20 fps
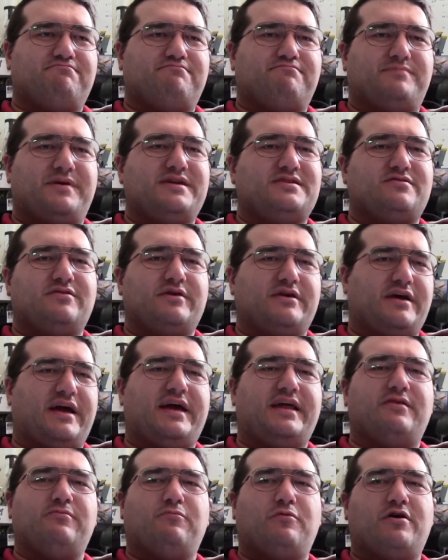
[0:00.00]
Basically, I
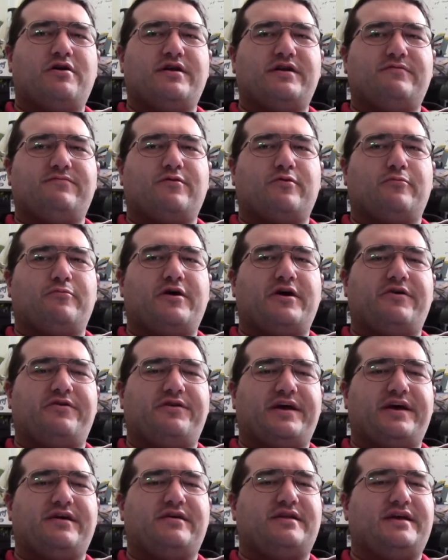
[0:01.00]
had wanted for a while
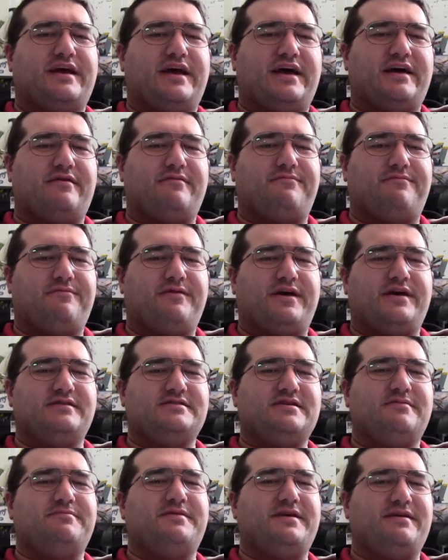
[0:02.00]
now to have like
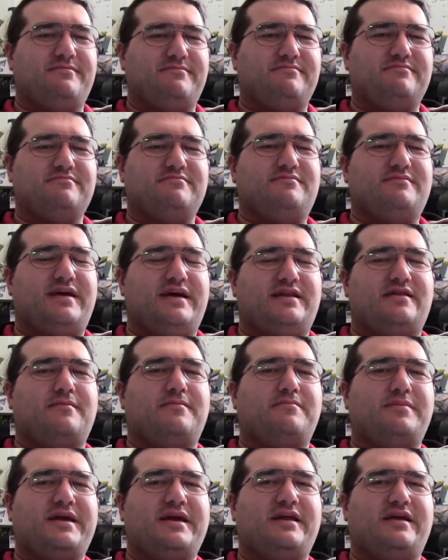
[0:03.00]
something at the
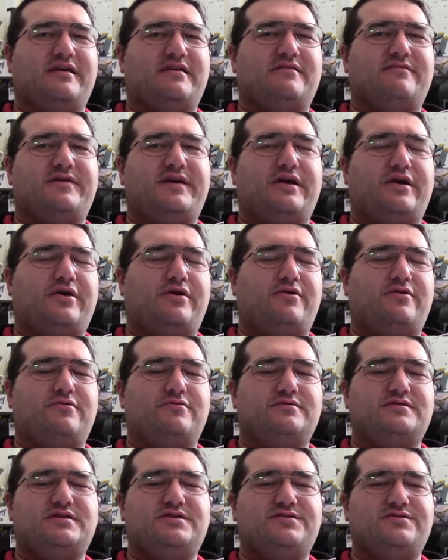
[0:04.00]
beginning of the video
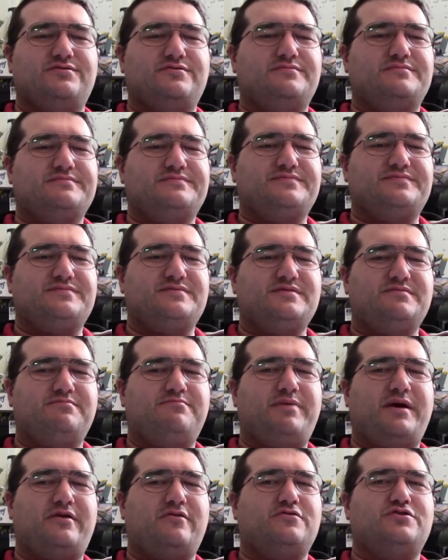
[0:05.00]
to
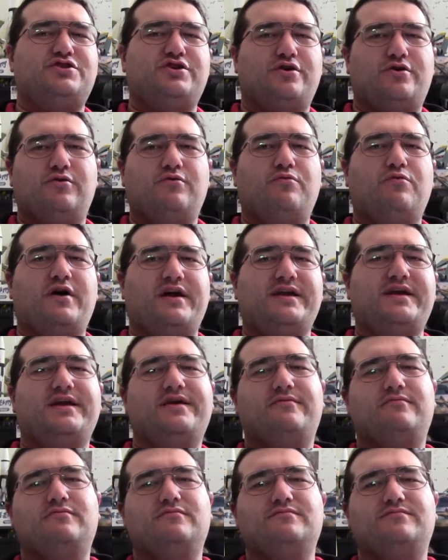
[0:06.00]
better show what
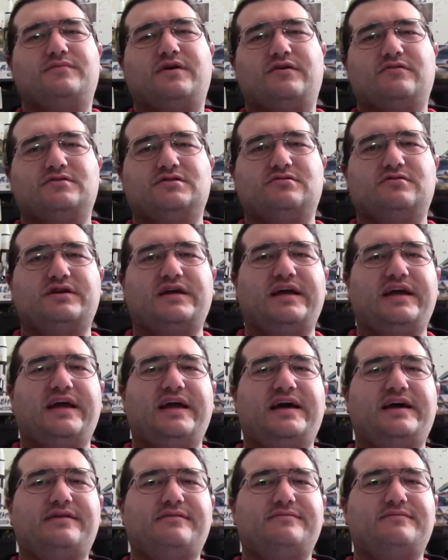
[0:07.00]
kit I was looking
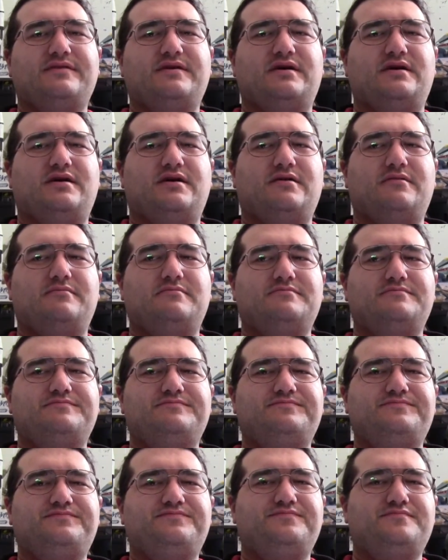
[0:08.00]
at. Um,
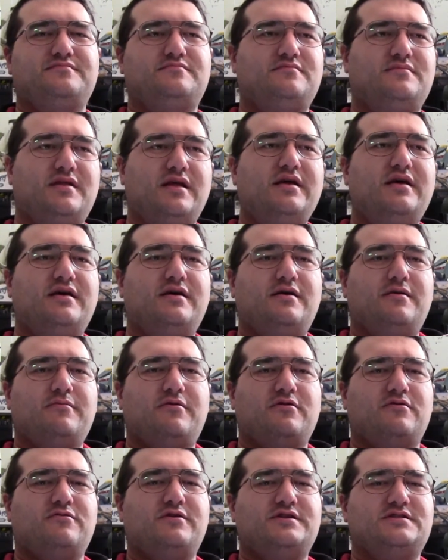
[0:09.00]

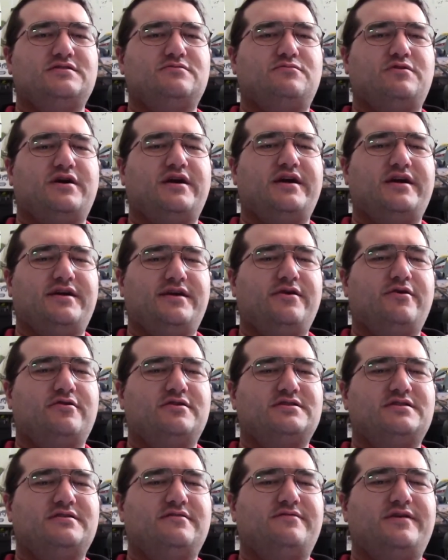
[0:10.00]
Part of the reason why you
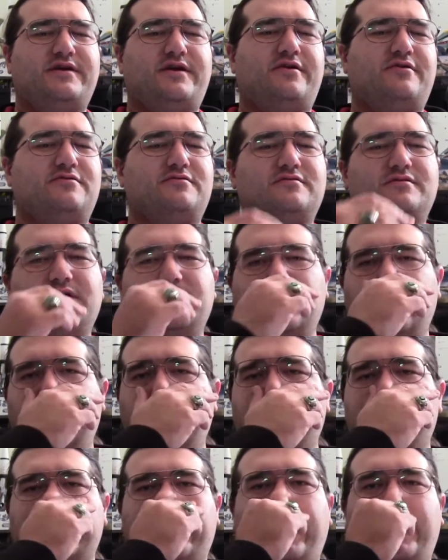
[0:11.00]
always see the video
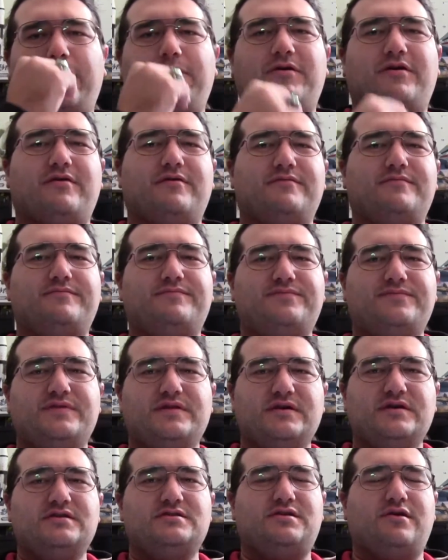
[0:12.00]
camera
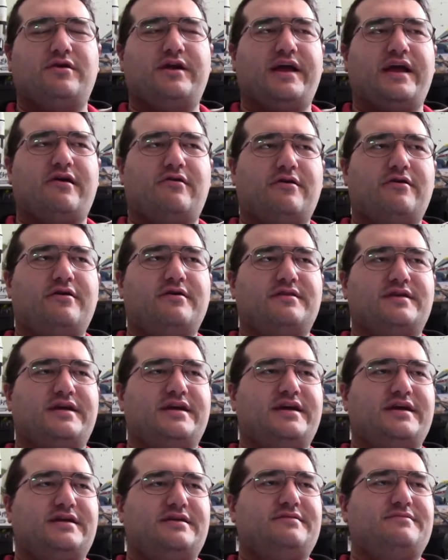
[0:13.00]
starting out on the
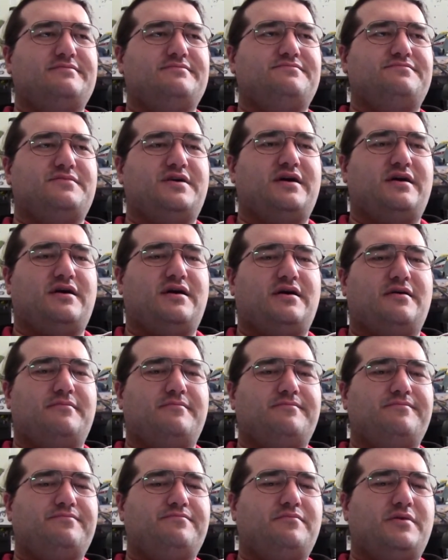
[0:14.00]
kit,
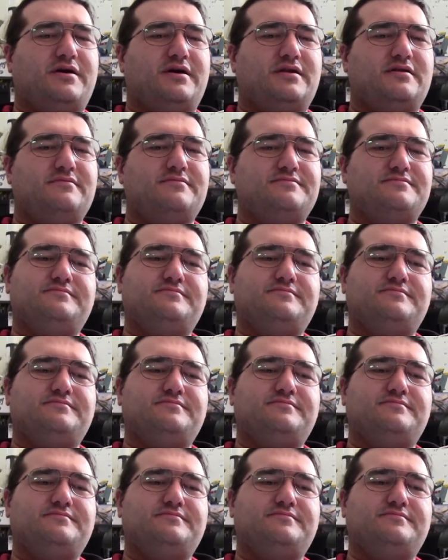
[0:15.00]
but